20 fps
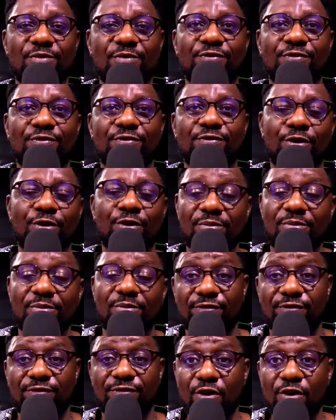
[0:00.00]

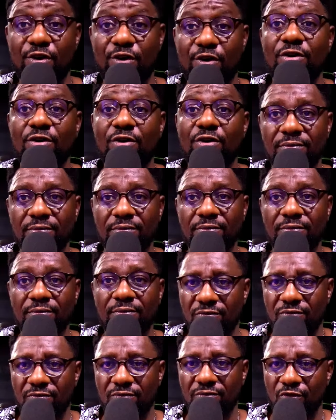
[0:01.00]
Before
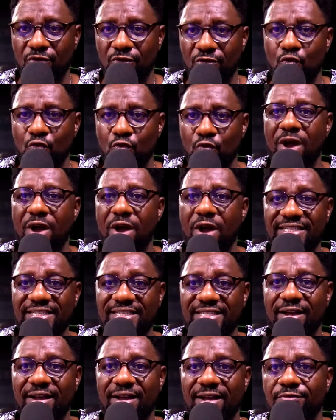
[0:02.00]
who I serve
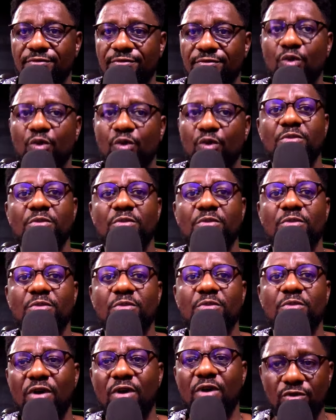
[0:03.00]
told me to go and do
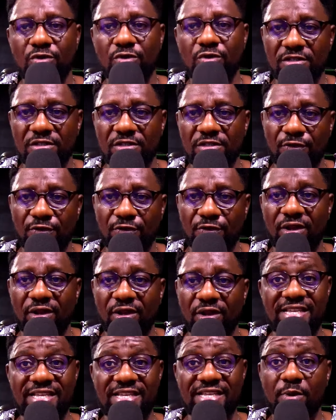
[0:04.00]
this for a larger
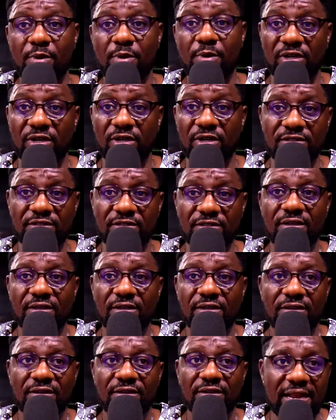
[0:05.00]
populace. And
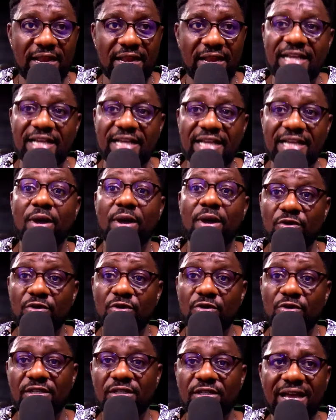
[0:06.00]
that's why I'm doing it. I don't
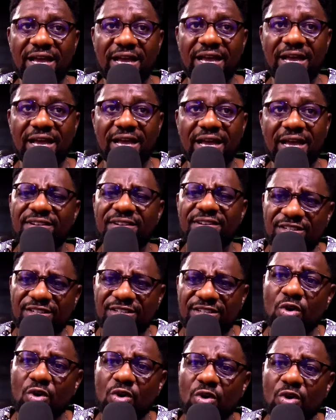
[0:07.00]
have a reason to come here and
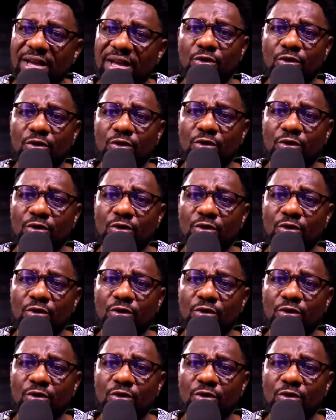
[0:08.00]
talk to you.